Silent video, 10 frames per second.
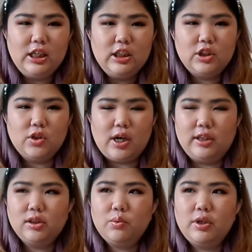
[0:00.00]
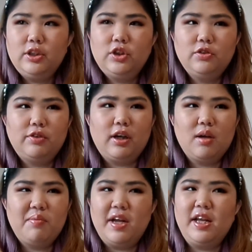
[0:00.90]
So I just wanted to
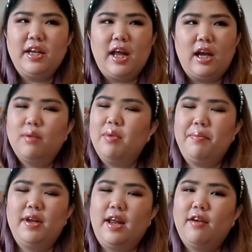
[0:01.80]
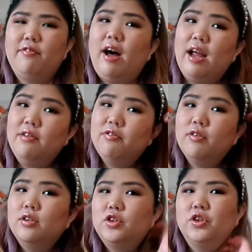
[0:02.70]
recommend maybe 5
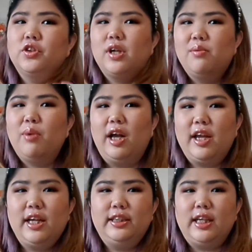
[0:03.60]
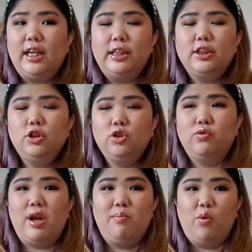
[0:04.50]
true crime podcasts. I listen to
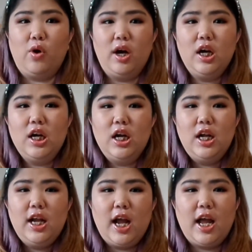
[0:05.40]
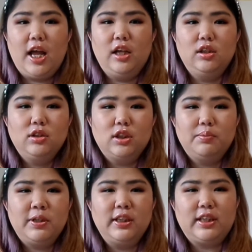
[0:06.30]
way more, and just
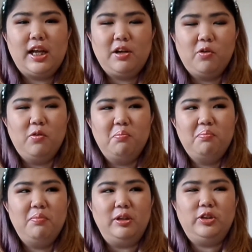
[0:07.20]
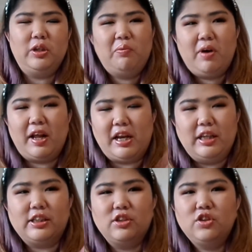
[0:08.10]
because I don't mention what I
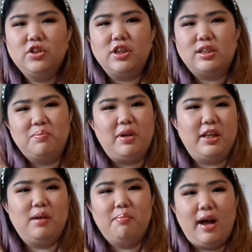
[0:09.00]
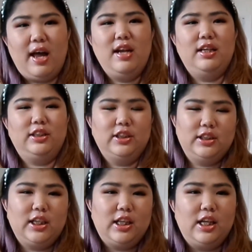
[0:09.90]
listen to doesn't mean they're bad. It's just
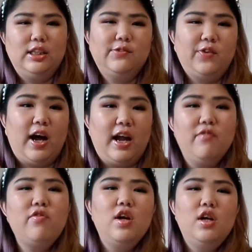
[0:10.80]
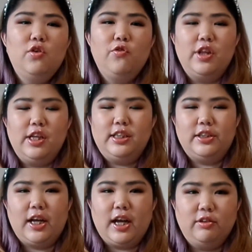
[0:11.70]
that these 5 really
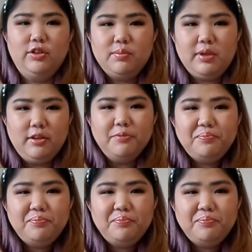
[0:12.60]
stick out to me.